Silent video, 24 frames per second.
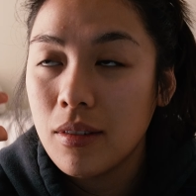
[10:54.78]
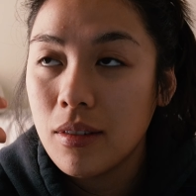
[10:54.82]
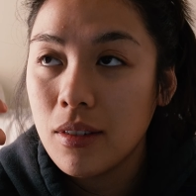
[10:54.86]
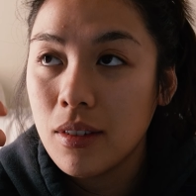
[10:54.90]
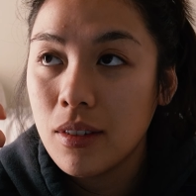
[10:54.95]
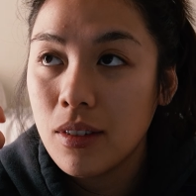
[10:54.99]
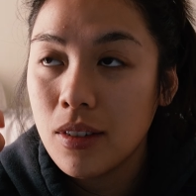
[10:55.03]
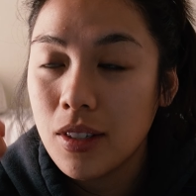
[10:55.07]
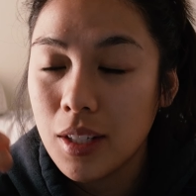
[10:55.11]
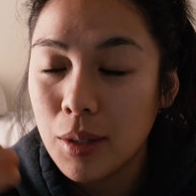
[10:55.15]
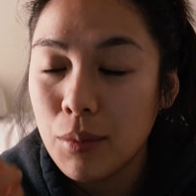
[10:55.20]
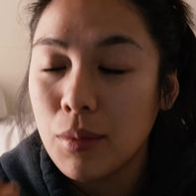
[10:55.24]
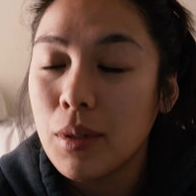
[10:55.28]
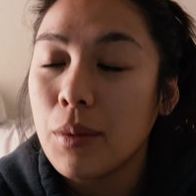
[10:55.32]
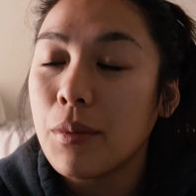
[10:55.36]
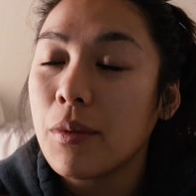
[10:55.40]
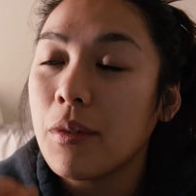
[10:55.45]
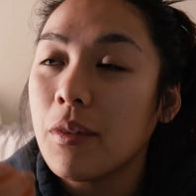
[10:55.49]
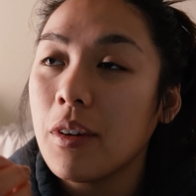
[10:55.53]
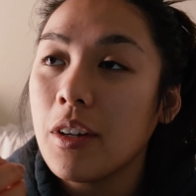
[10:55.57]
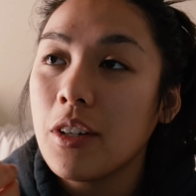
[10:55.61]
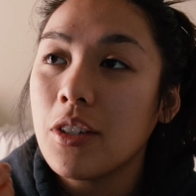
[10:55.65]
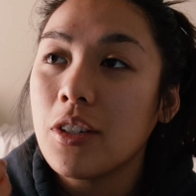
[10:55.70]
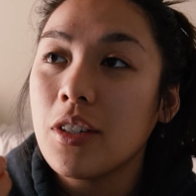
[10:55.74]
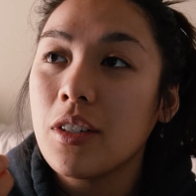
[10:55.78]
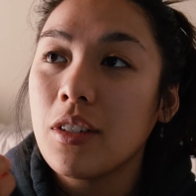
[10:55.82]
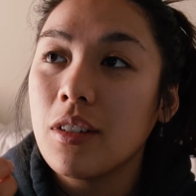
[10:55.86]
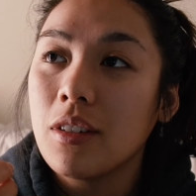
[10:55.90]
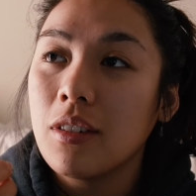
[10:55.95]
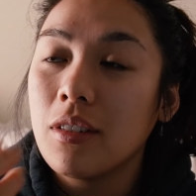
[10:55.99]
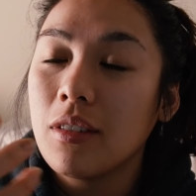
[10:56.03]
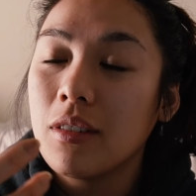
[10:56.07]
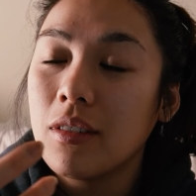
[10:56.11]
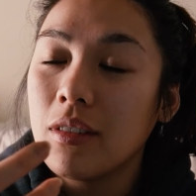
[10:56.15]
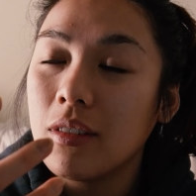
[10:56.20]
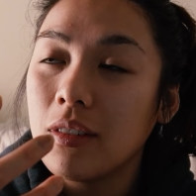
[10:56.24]
sleep deprivation
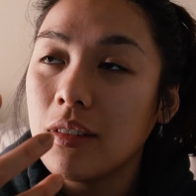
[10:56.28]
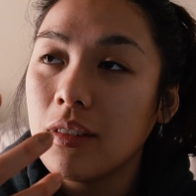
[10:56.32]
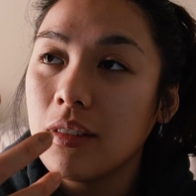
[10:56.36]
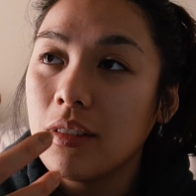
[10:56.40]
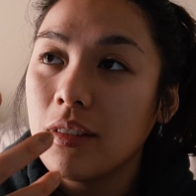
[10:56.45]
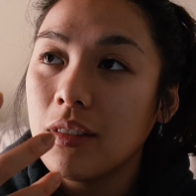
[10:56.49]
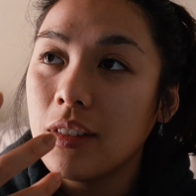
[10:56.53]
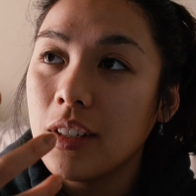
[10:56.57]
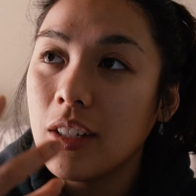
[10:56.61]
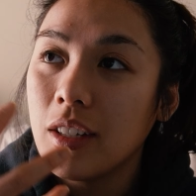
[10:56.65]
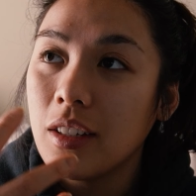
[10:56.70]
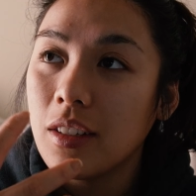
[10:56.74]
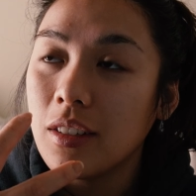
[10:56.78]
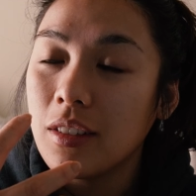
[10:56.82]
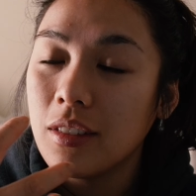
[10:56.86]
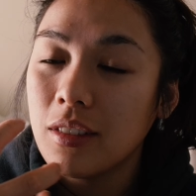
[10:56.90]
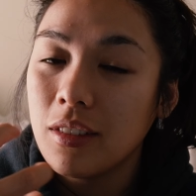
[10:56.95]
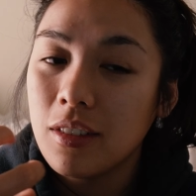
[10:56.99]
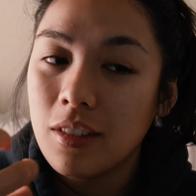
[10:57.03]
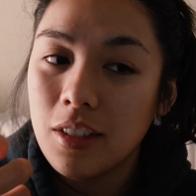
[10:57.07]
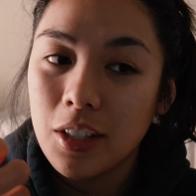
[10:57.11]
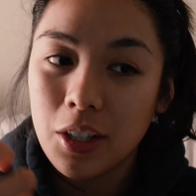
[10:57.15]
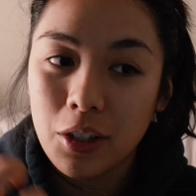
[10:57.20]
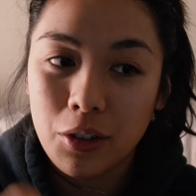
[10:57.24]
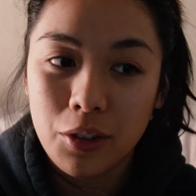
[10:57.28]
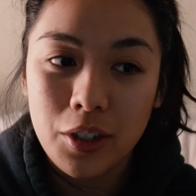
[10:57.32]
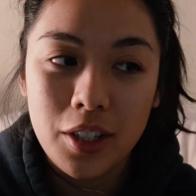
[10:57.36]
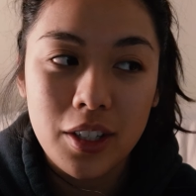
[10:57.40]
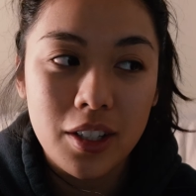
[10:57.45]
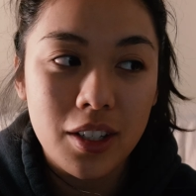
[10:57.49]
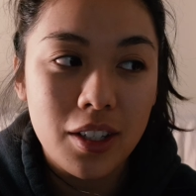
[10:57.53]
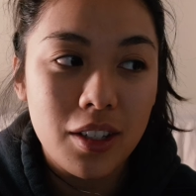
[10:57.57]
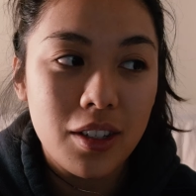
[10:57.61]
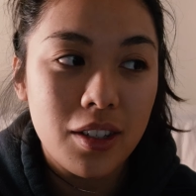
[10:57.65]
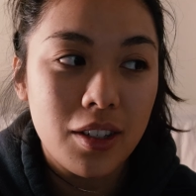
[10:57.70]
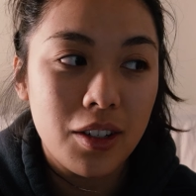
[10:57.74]

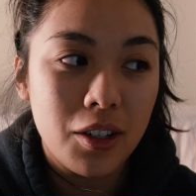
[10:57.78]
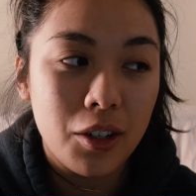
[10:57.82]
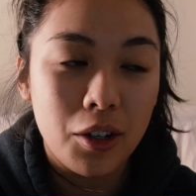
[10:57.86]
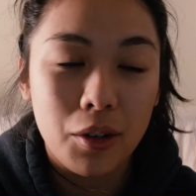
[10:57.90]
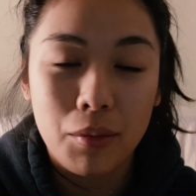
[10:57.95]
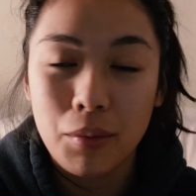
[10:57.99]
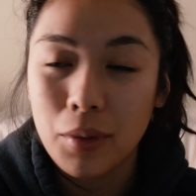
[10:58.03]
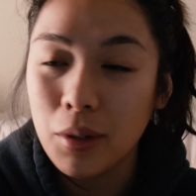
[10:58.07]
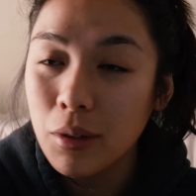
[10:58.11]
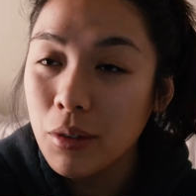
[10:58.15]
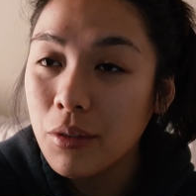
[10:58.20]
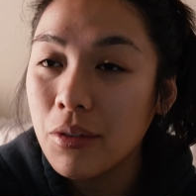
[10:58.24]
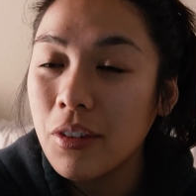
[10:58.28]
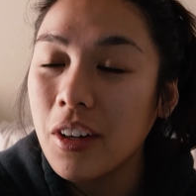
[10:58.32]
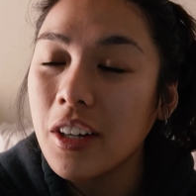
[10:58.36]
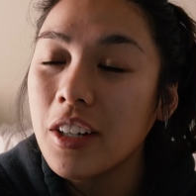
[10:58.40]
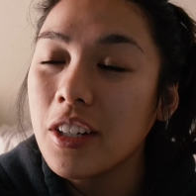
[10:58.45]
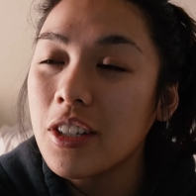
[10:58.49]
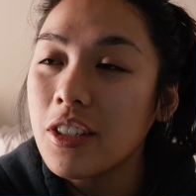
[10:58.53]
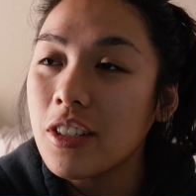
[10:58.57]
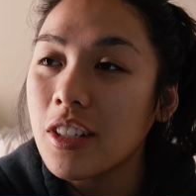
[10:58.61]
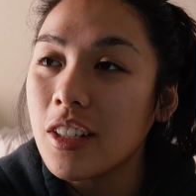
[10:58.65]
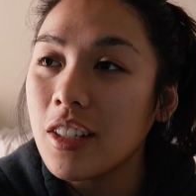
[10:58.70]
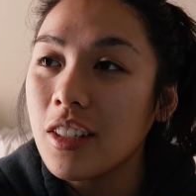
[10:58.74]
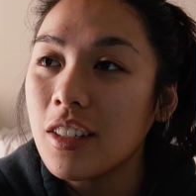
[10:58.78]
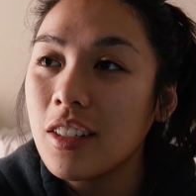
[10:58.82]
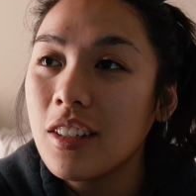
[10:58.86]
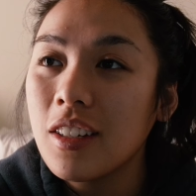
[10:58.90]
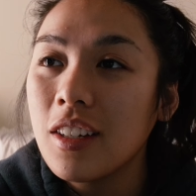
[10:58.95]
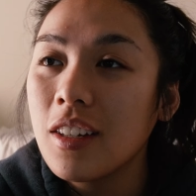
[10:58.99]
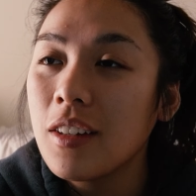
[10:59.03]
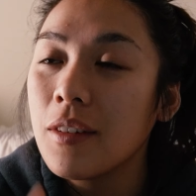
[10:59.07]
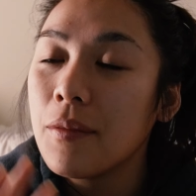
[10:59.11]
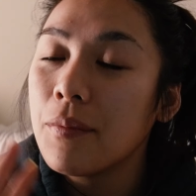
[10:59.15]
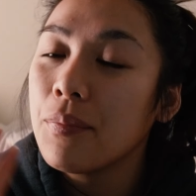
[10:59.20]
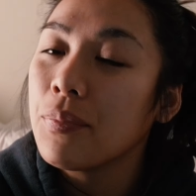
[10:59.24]
decreases your immune function.
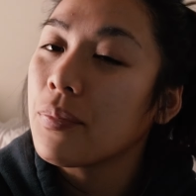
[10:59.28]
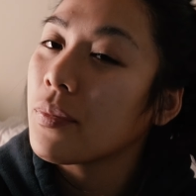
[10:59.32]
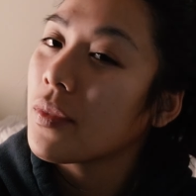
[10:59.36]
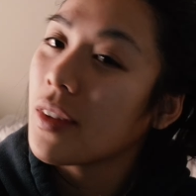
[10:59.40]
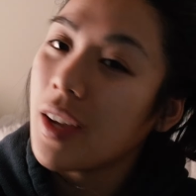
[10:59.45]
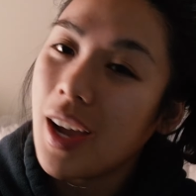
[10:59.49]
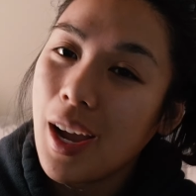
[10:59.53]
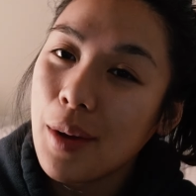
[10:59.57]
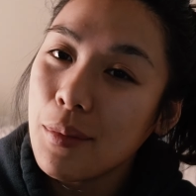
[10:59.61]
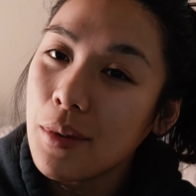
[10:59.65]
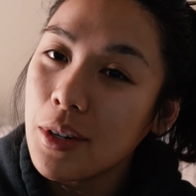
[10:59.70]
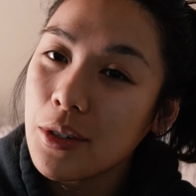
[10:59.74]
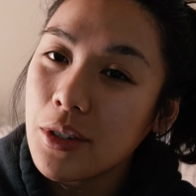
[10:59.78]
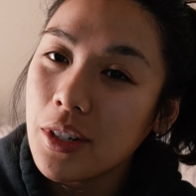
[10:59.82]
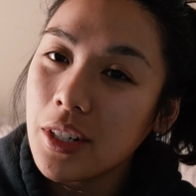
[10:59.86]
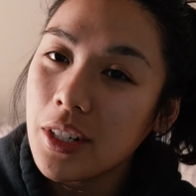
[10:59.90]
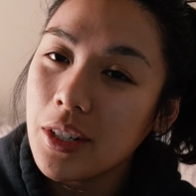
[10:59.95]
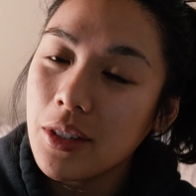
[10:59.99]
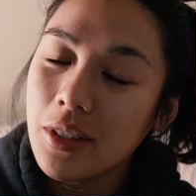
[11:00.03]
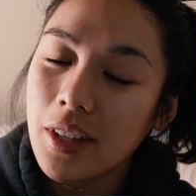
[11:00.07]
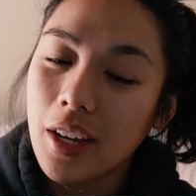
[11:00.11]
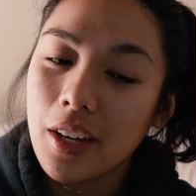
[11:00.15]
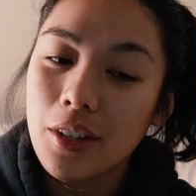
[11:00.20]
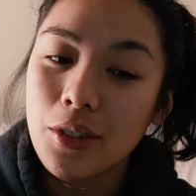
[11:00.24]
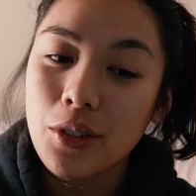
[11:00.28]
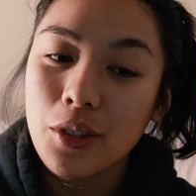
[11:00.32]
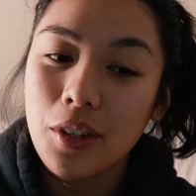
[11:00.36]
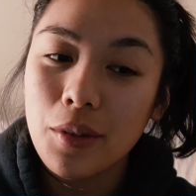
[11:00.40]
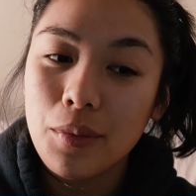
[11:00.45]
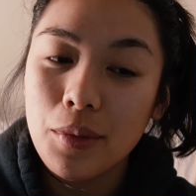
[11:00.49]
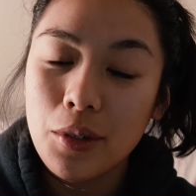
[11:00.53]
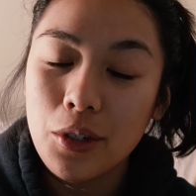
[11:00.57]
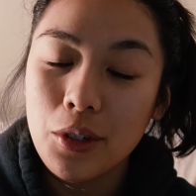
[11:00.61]
I'm not trying to do that. So I've been